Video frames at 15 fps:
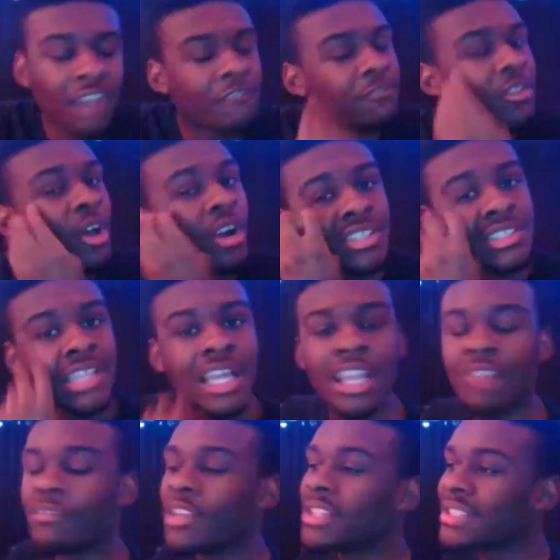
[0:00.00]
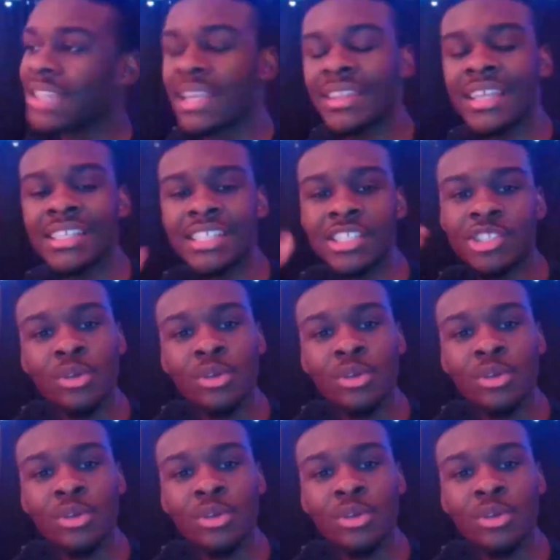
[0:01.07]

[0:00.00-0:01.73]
If Lars Sullivan said this in